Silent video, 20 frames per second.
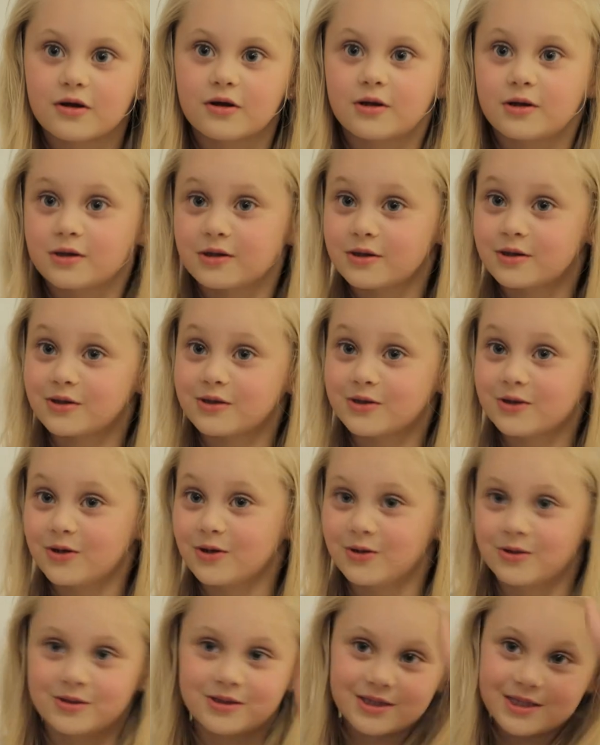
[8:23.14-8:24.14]
future,
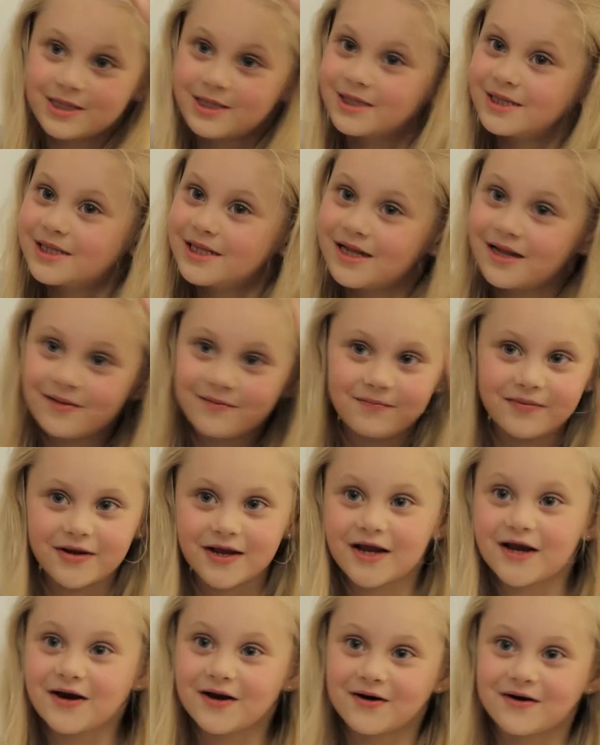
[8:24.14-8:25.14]
but
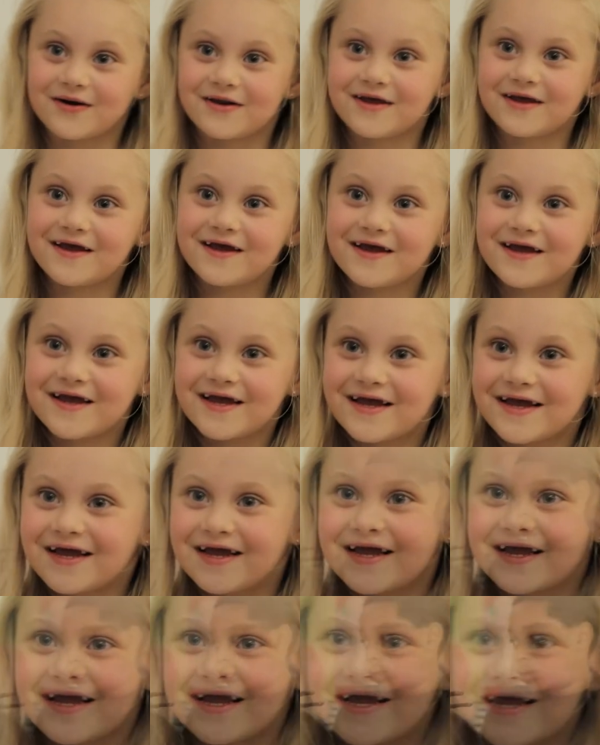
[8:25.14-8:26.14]
preventing a better future for
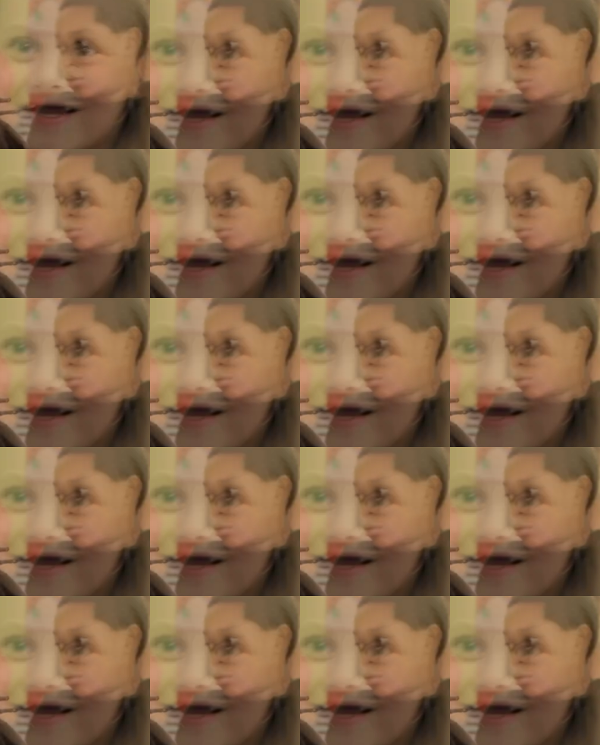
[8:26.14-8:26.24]
all the